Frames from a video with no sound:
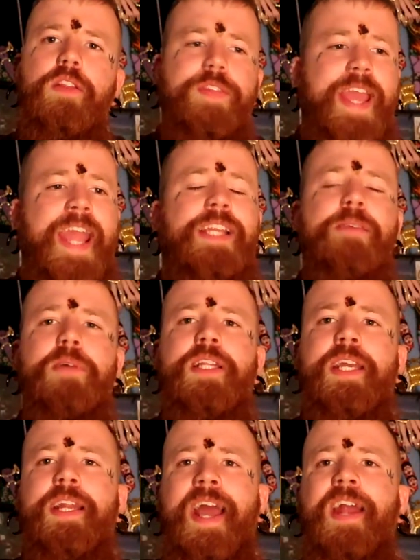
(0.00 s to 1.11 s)
the 80
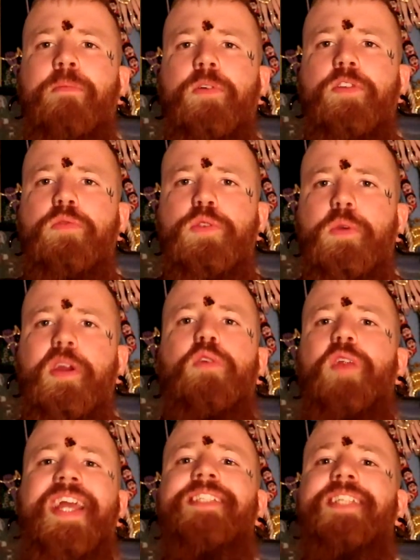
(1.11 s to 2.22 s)
billion animals which we are
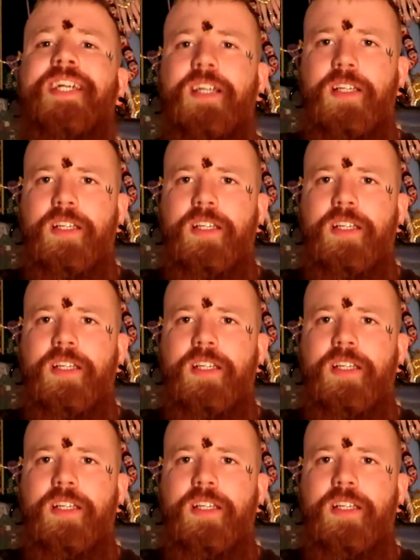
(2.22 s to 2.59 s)
raising,